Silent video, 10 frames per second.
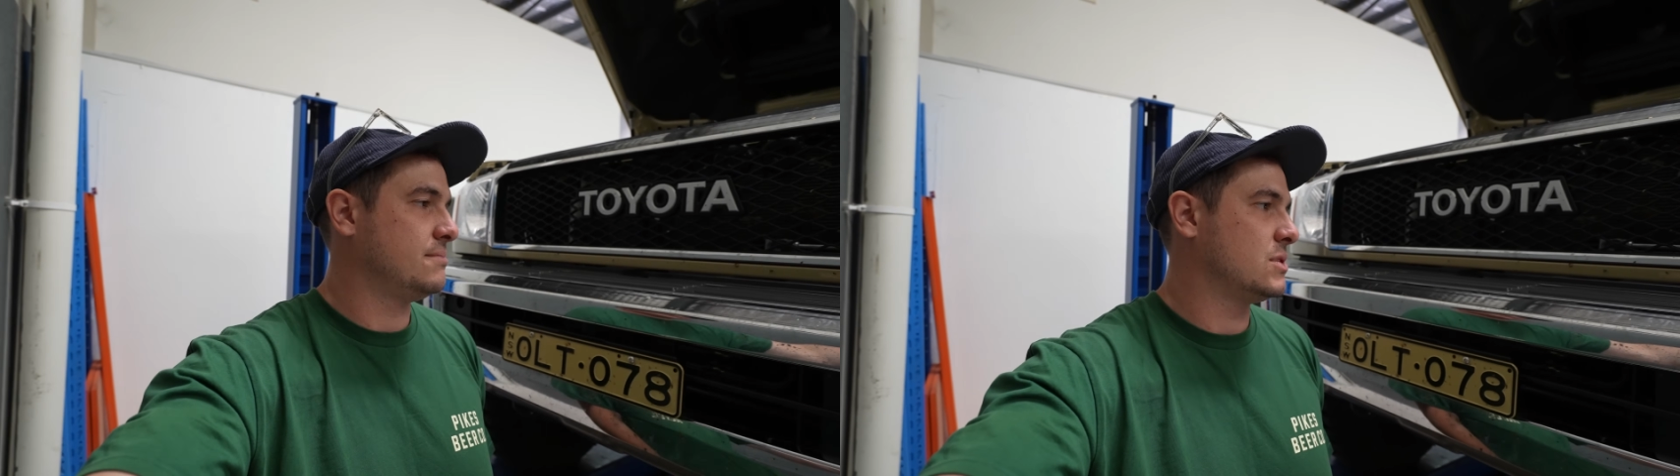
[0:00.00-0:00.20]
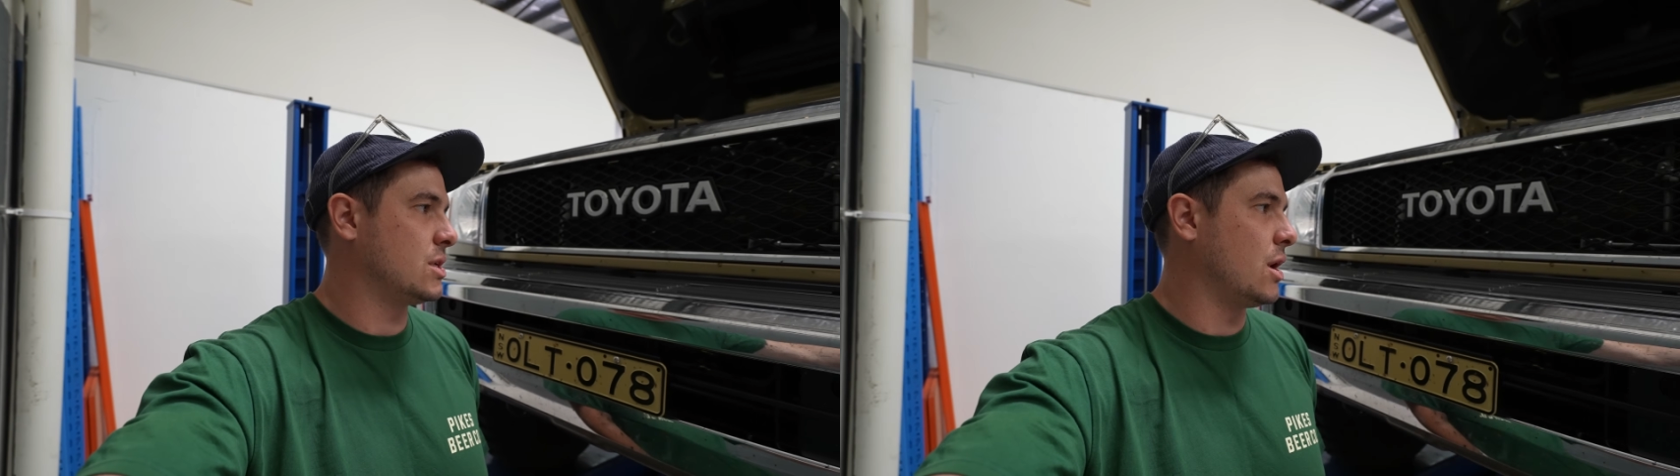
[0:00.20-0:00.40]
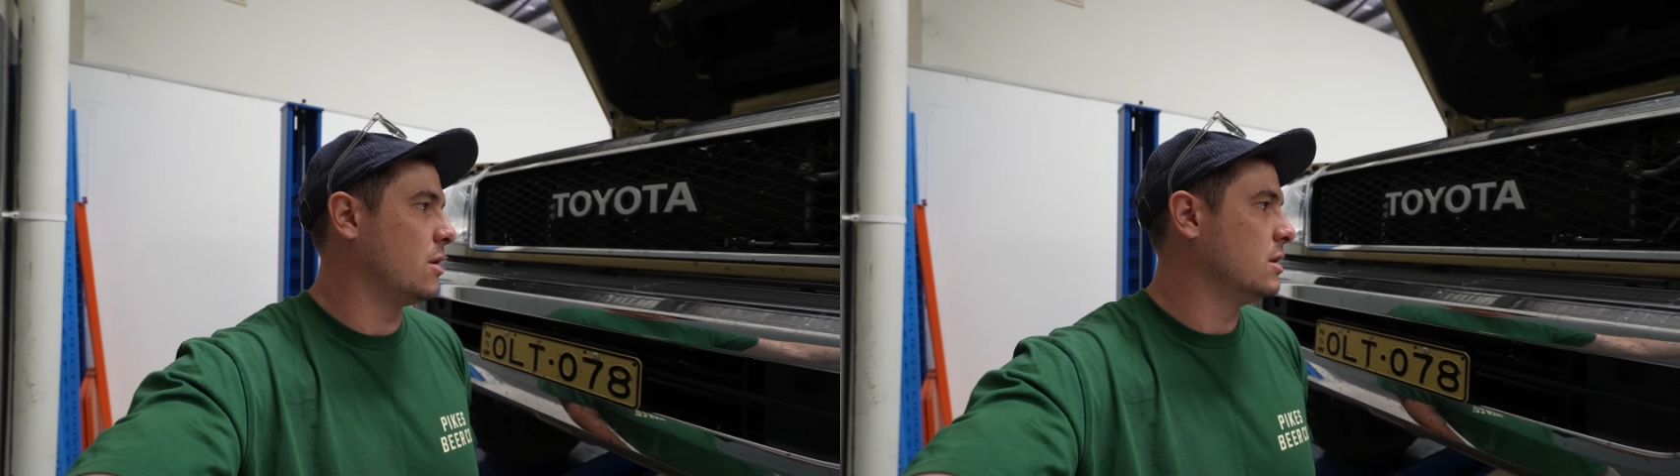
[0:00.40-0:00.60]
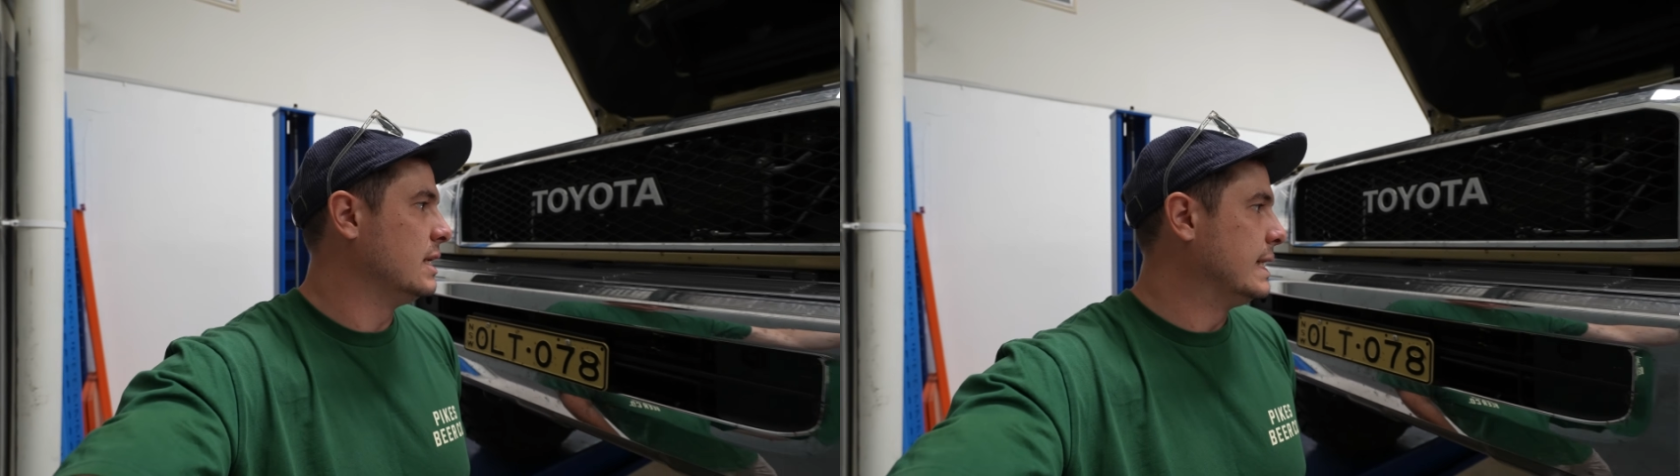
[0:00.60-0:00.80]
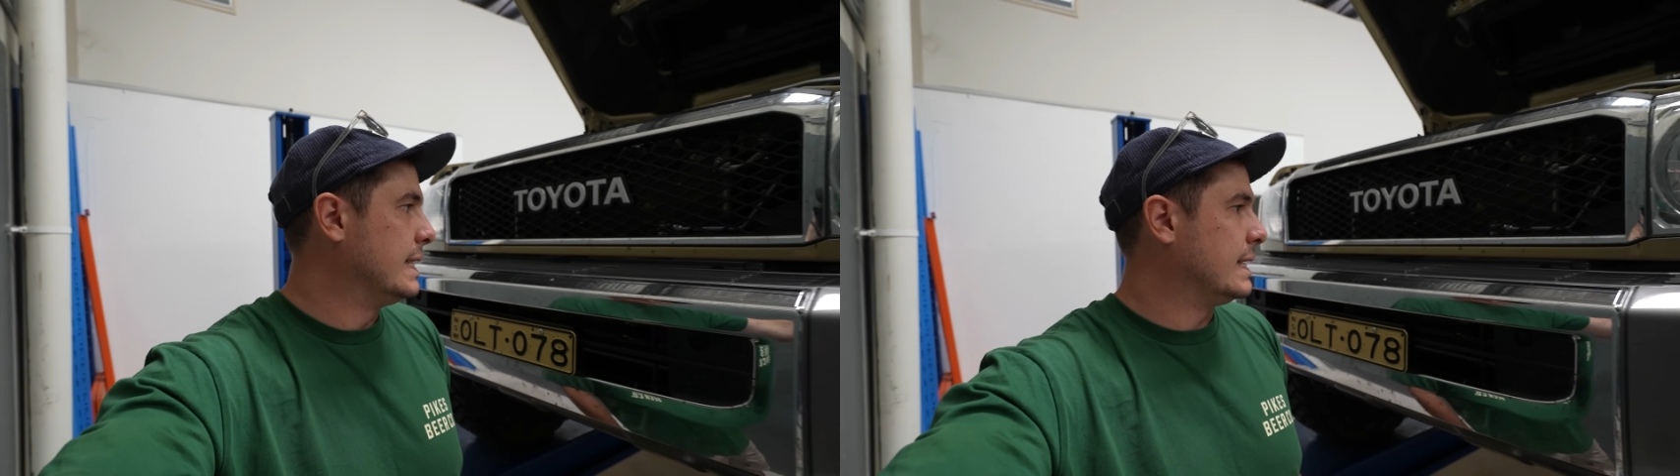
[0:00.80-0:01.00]
So
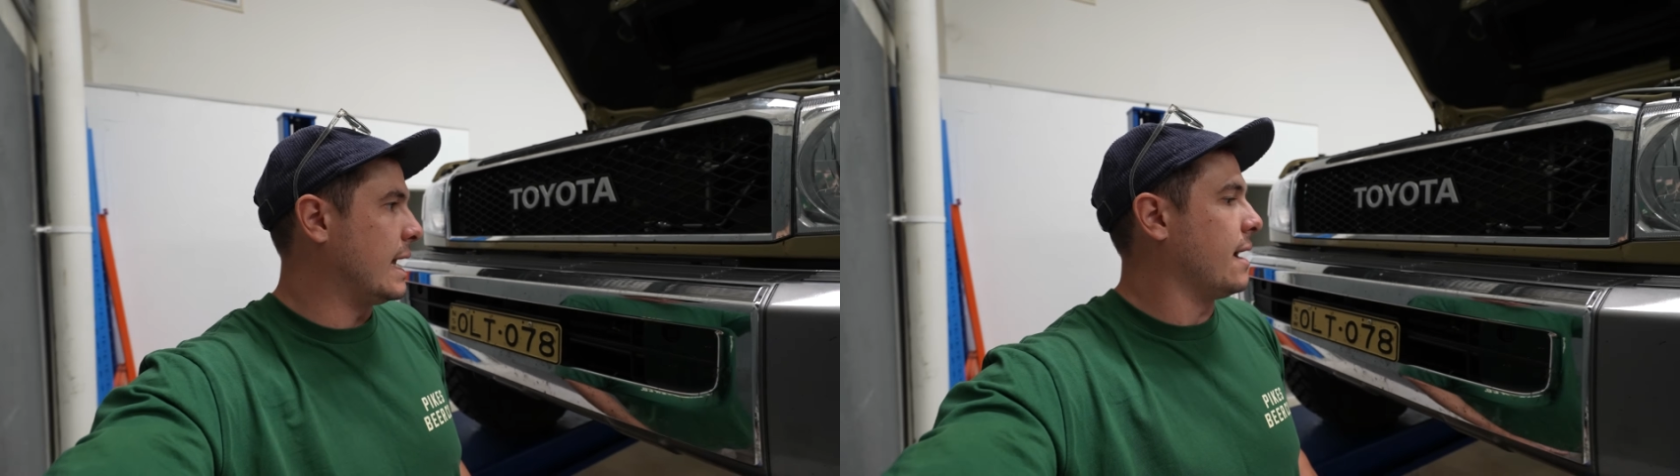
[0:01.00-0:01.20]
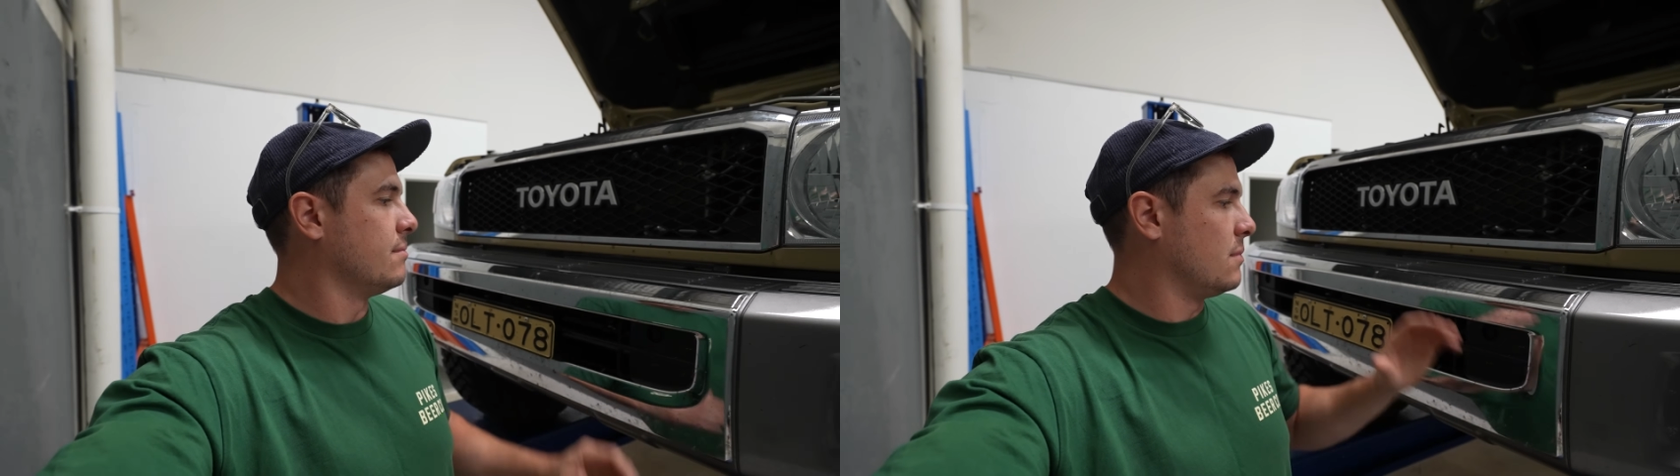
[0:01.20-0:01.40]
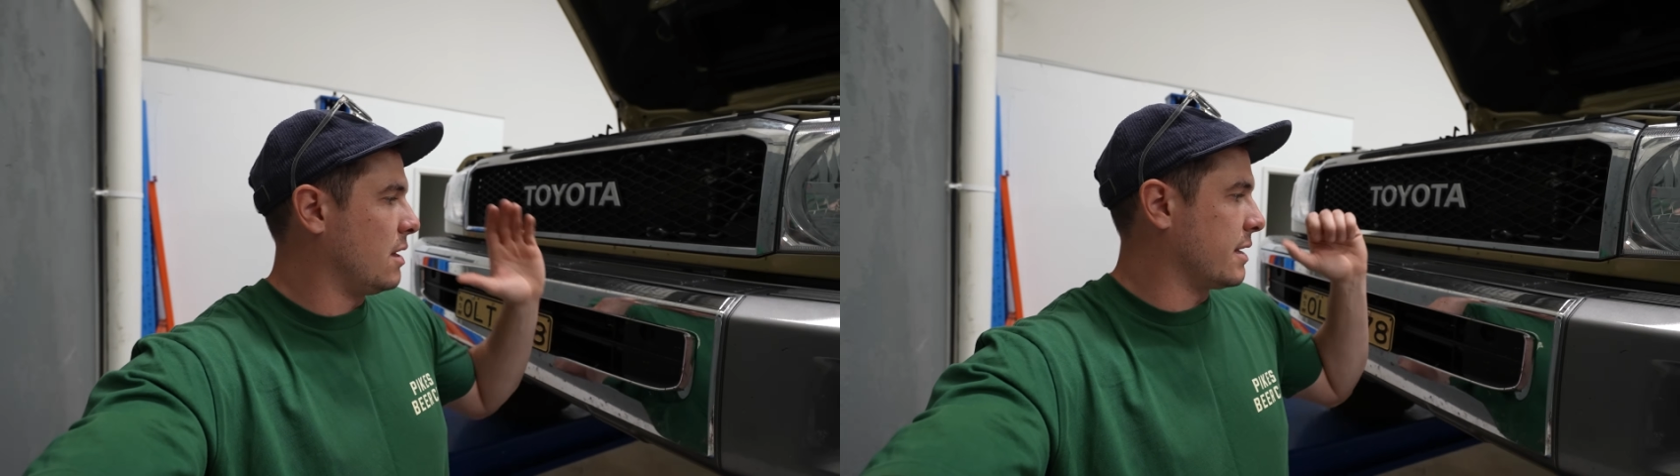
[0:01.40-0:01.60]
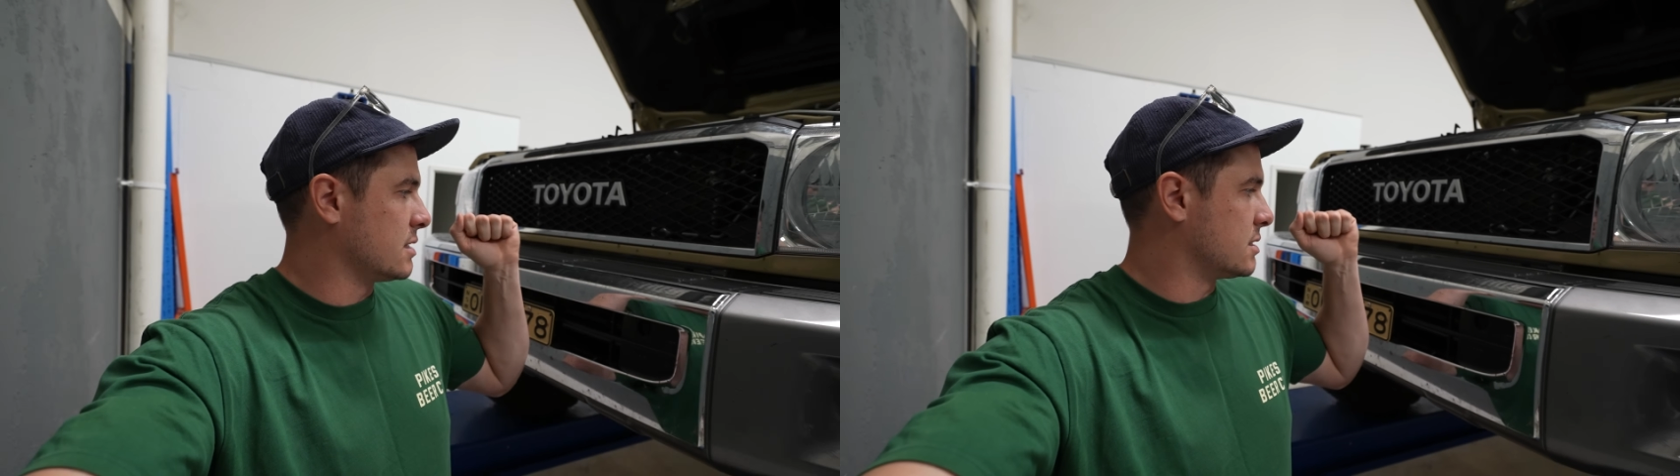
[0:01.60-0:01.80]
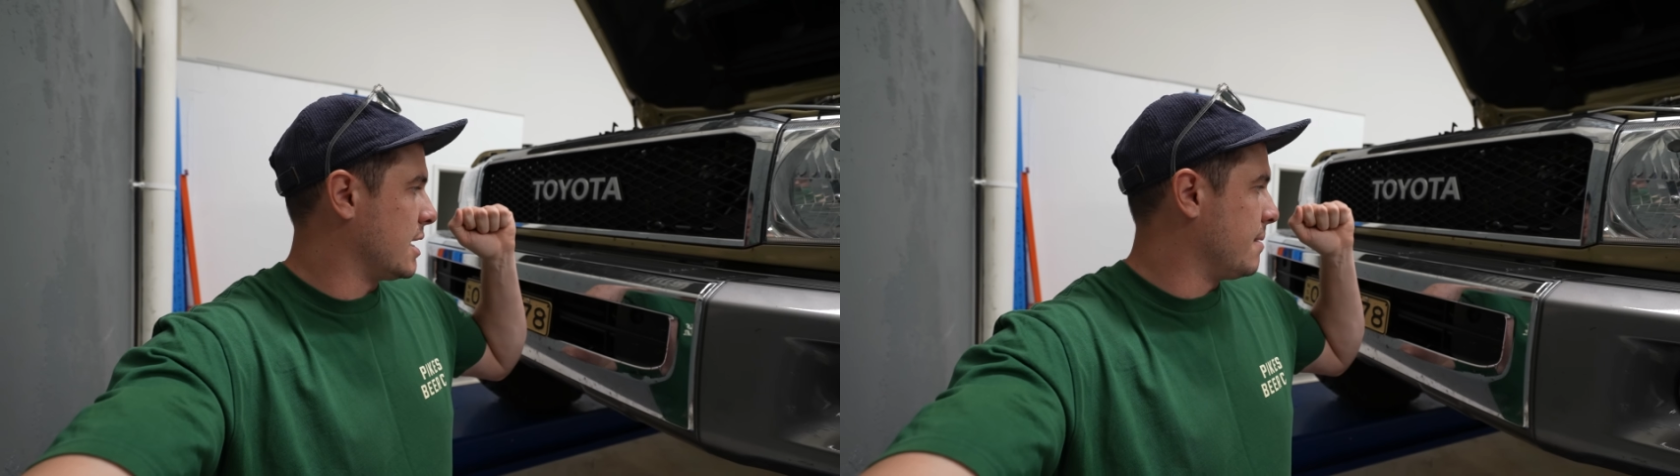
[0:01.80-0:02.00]
yeah, I think it's